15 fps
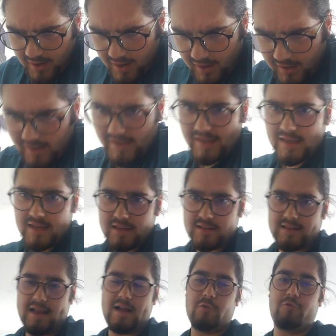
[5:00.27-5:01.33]
I
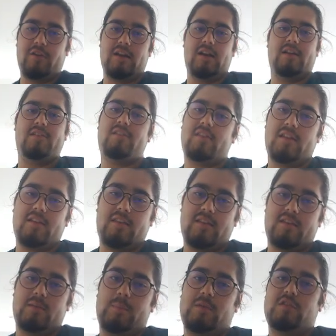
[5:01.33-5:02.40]
now realise that this
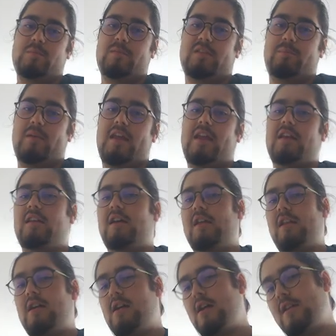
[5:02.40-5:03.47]
bishop is a pain,
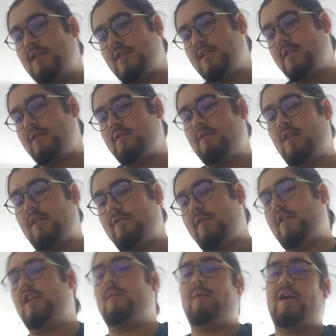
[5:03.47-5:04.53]
and I start
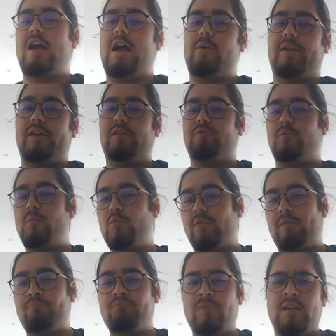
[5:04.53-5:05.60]
thinking about how I can remove
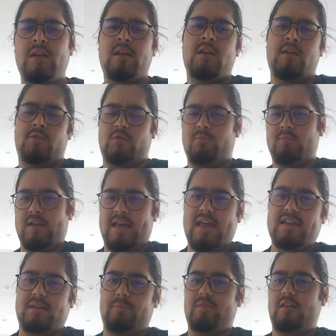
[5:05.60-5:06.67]
it. So in my
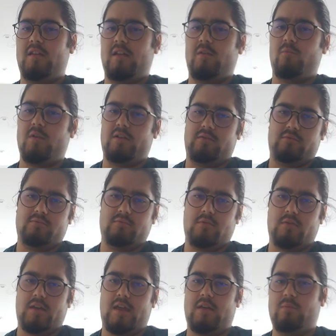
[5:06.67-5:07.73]
head I'm thinking, well,
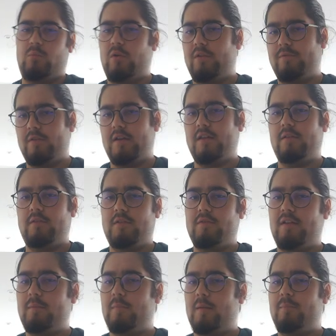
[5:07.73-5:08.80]
okay, what if I
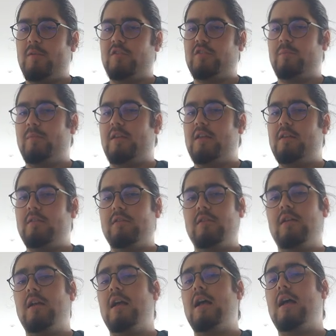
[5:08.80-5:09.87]
develop my bishop here
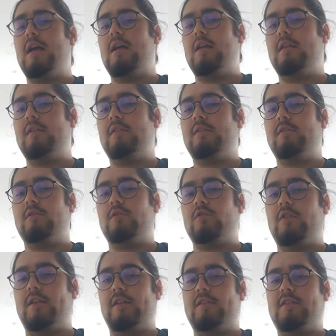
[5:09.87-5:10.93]
and
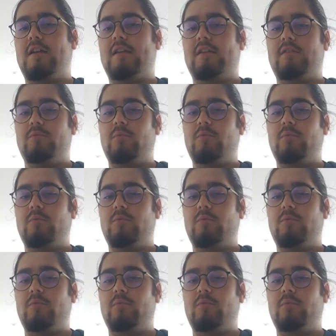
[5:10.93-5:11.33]
try and attack,